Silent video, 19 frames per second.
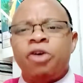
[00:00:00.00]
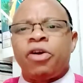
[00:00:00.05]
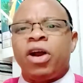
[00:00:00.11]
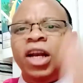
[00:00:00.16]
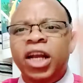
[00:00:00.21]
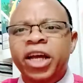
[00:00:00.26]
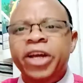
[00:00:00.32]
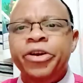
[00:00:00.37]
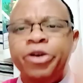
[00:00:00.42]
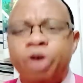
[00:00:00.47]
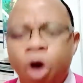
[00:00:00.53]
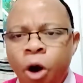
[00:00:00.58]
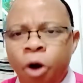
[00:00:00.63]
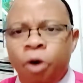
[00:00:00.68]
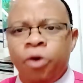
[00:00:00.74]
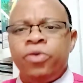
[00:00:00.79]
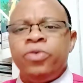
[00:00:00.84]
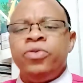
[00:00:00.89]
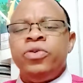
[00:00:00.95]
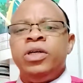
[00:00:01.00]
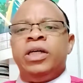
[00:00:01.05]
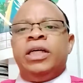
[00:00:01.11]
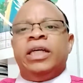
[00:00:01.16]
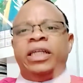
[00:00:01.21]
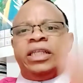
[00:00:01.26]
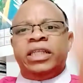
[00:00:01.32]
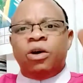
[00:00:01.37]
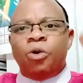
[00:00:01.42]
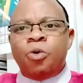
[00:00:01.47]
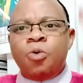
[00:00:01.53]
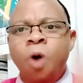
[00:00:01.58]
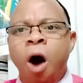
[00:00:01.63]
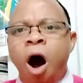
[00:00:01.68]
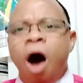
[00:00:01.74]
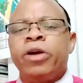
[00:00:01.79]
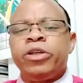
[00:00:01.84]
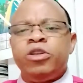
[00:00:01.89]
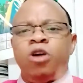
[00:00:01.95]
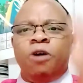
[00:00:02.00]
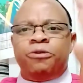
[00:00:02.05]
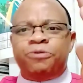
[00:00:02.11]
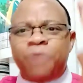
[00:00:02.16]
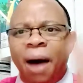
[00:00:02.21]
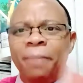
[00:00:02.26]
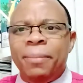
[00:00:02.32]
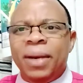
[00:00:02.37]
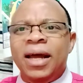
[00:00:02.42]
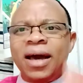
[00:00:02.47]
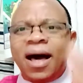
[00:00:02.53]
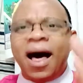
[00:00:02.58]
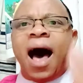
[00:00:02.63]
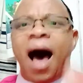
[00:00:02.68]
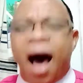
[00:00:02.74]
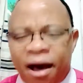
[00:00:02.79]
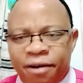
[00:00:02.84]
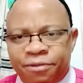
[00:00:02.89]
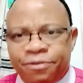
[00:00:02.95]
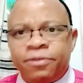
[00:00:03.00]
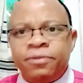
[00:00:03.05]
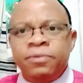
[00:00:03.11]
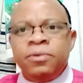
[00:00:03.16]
really know the one your family have,